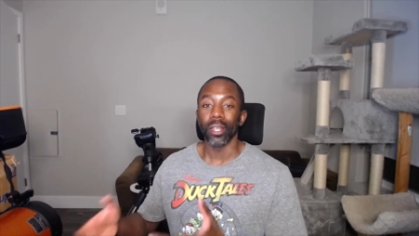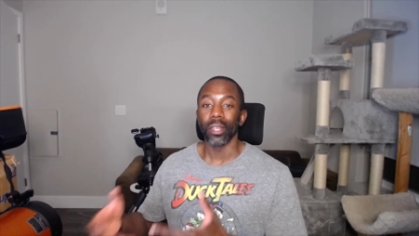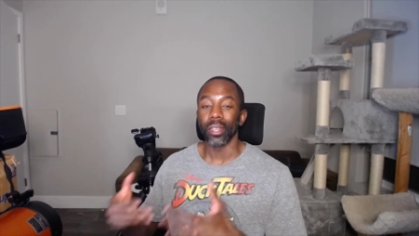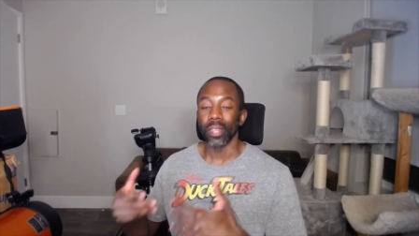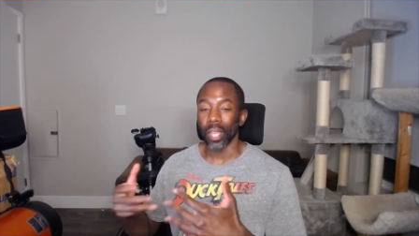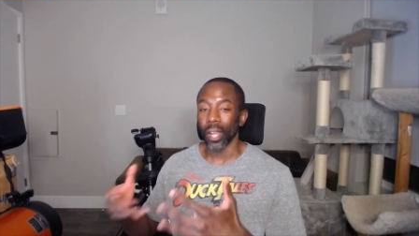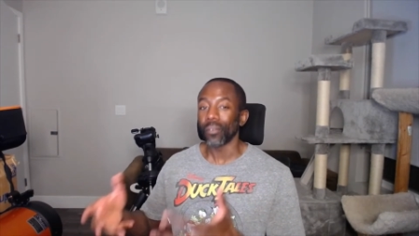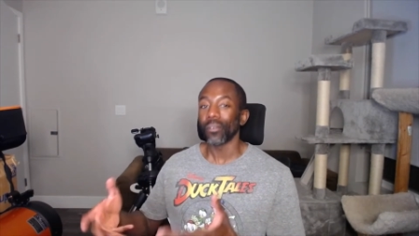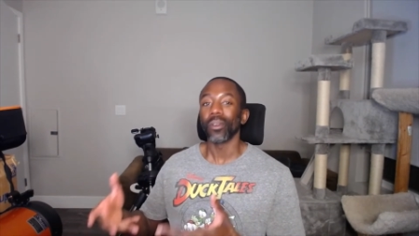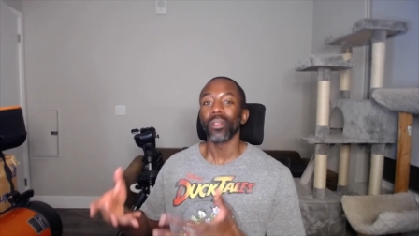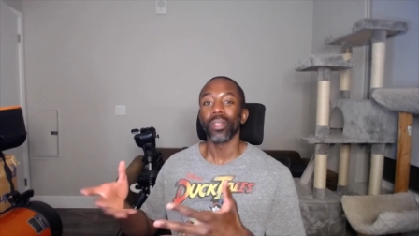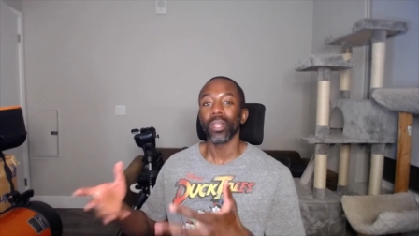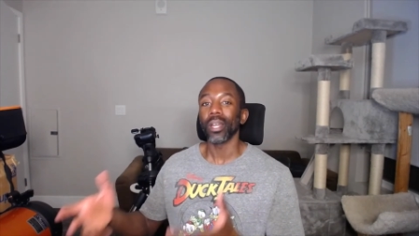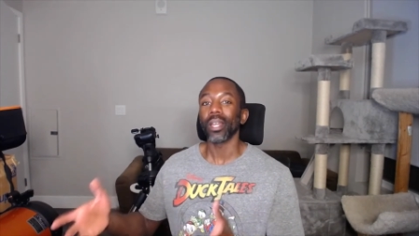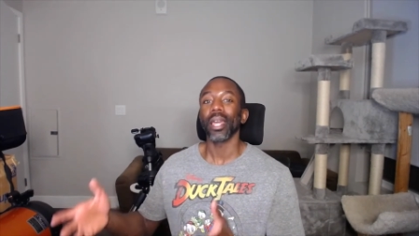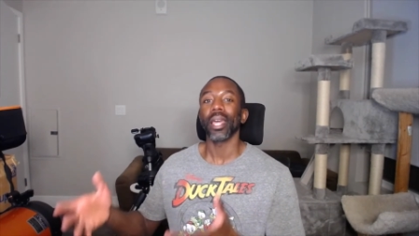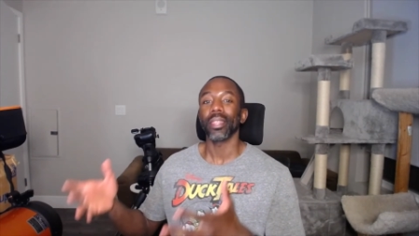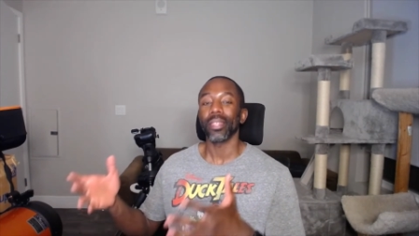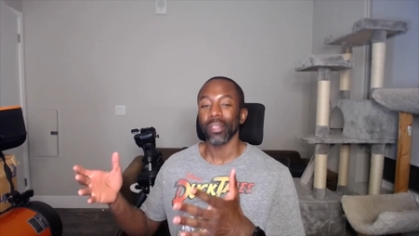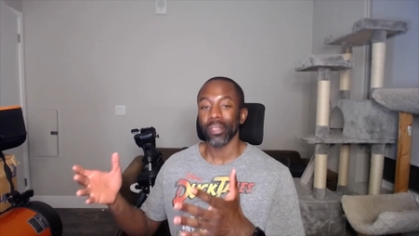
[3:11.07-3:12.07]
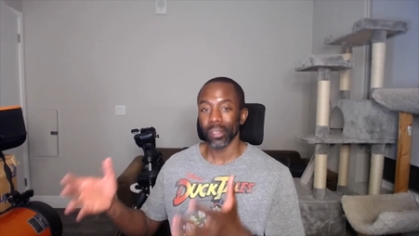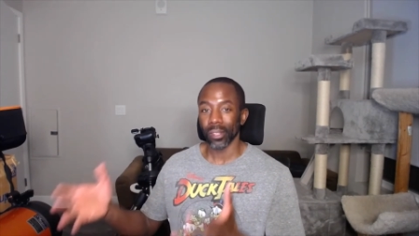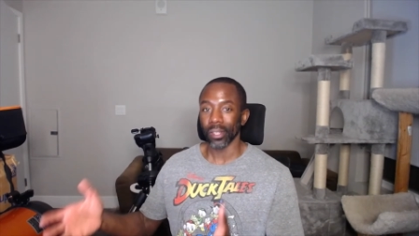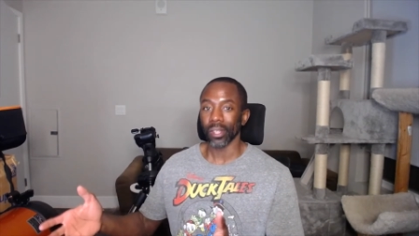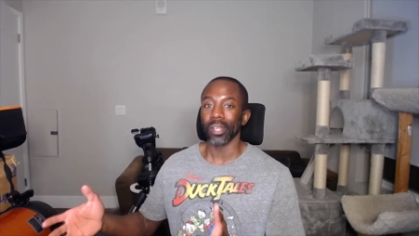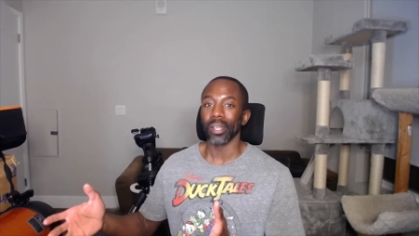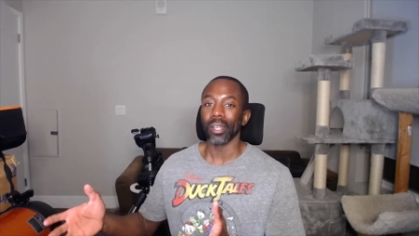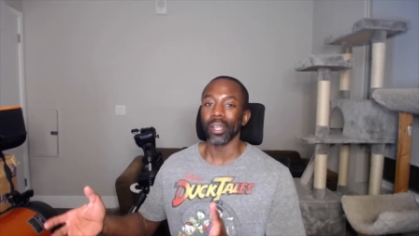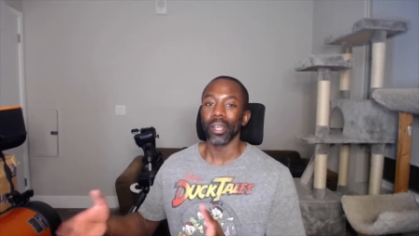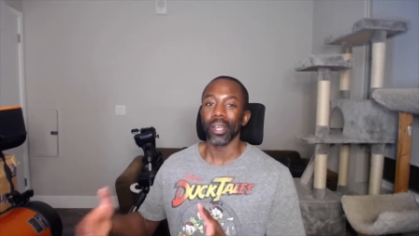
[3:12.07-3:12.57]
Never look at the
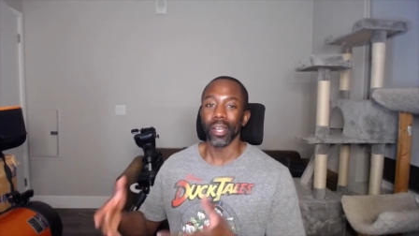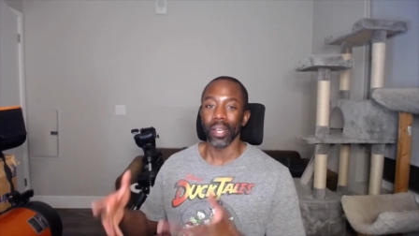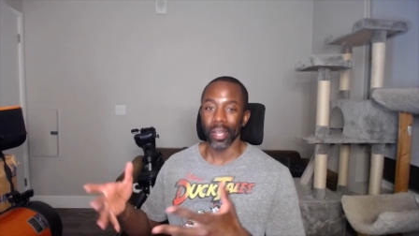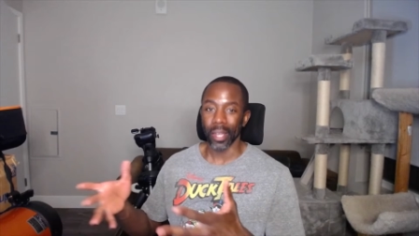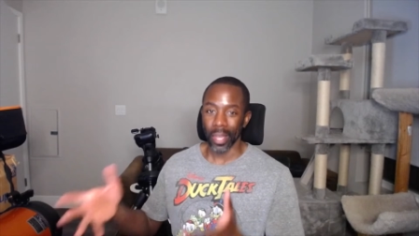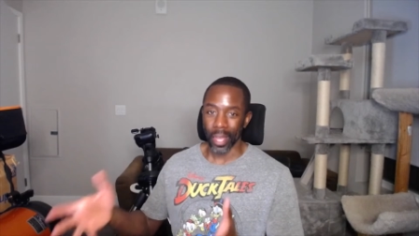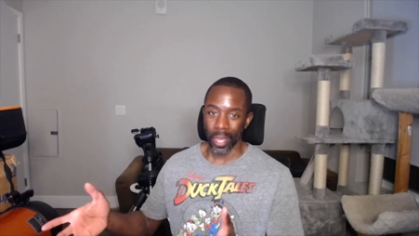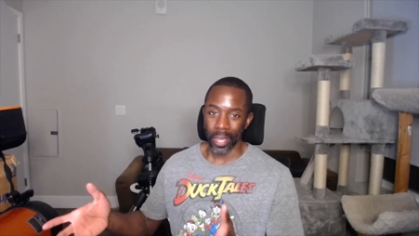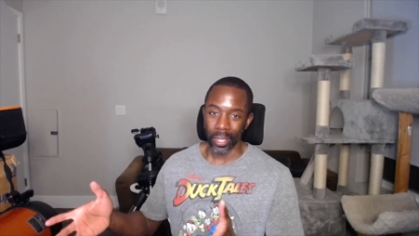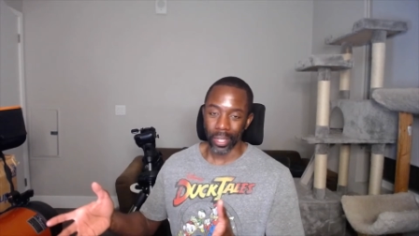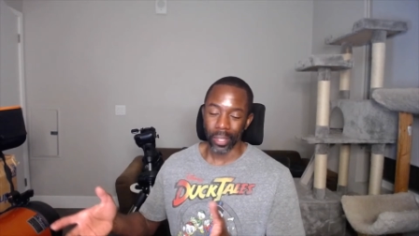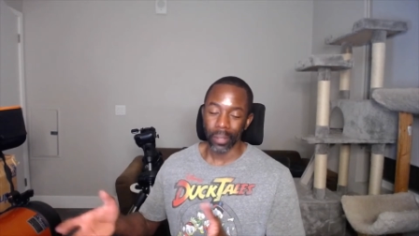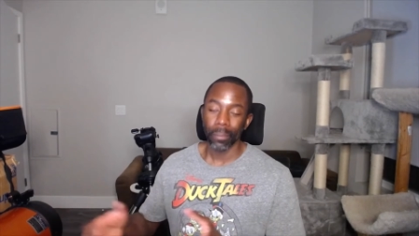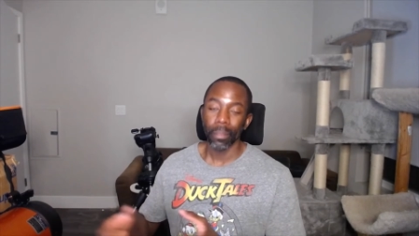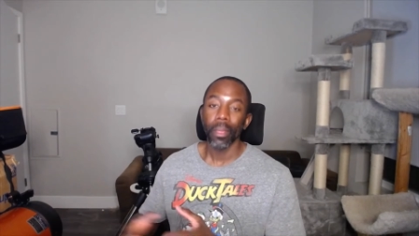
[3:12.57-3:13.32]
sun unaided.